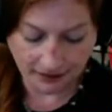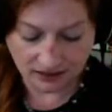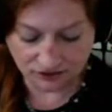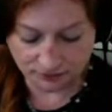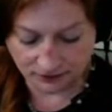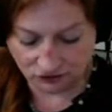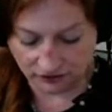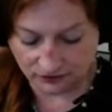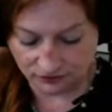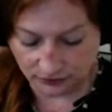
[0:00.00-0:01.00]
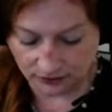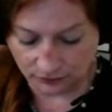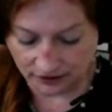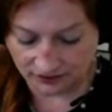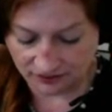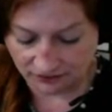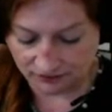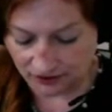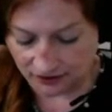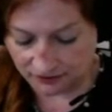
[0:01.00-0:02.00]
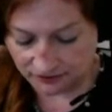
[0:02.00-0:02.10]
especially if only one is involved.